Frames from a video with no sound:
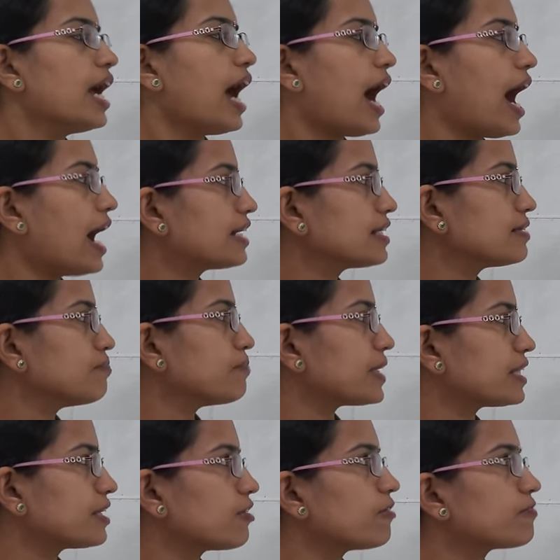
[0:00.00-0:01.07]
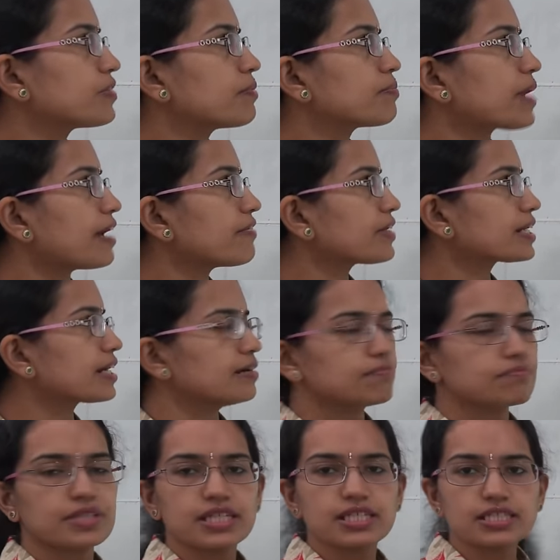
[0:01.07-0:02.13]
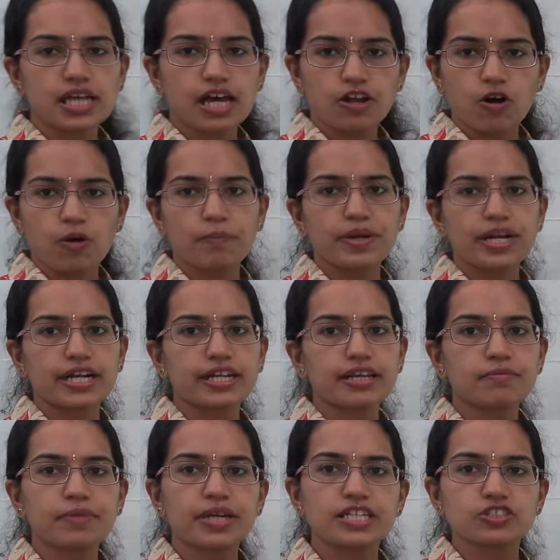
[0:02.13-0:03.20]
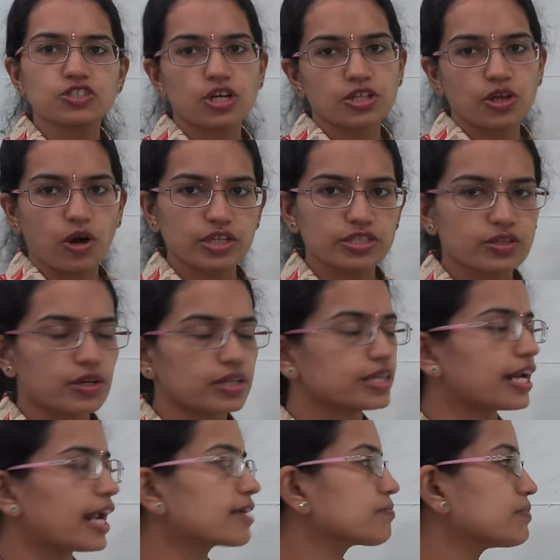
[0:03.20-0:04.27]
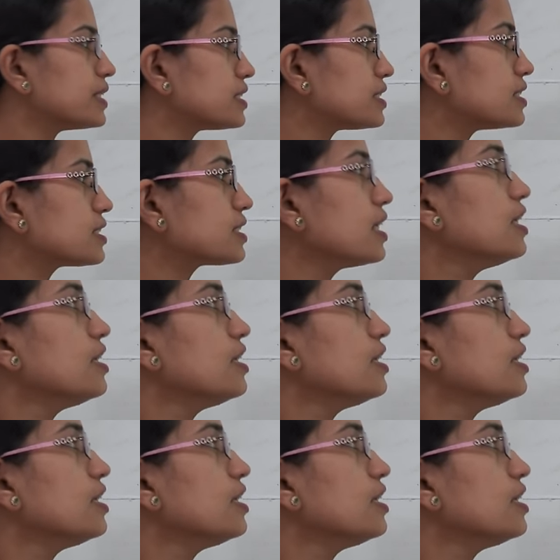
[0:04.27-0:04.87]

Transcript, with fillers: and many of the private companies are operating based on contract basis.